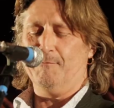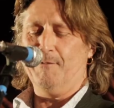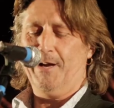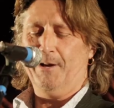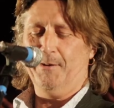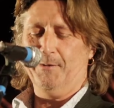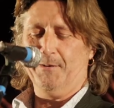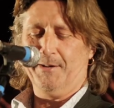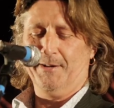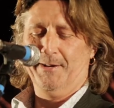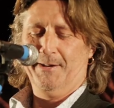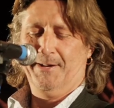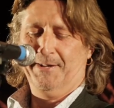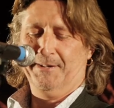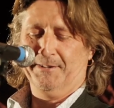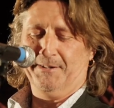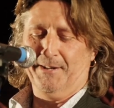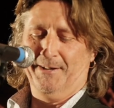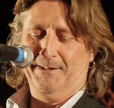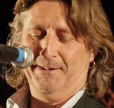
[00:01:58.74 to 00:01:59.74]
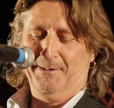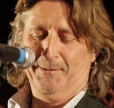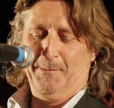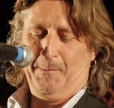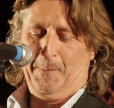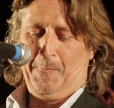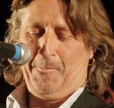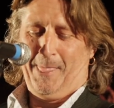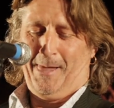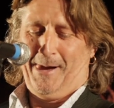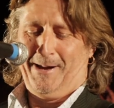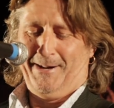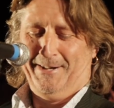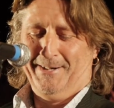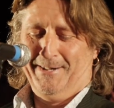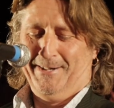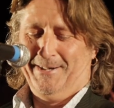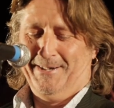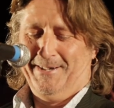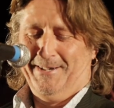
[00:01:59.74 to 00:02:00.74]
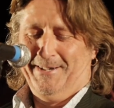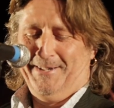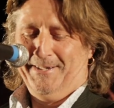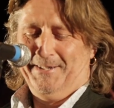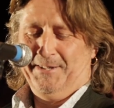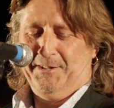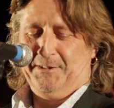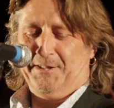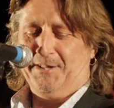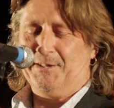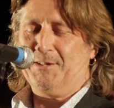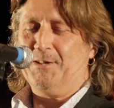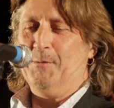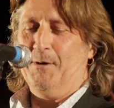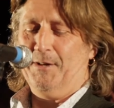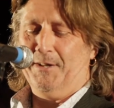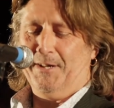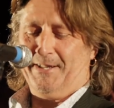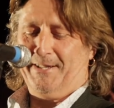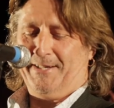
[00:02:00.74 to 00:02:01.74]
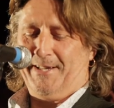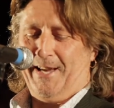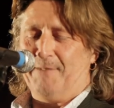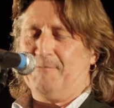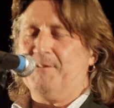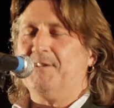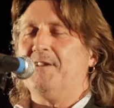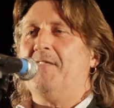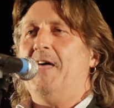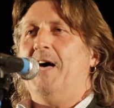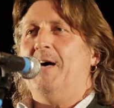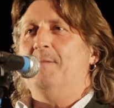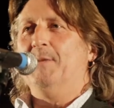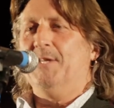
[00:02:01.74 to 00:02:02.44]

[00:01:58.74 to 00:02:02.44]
round. So, so you want to get rid of that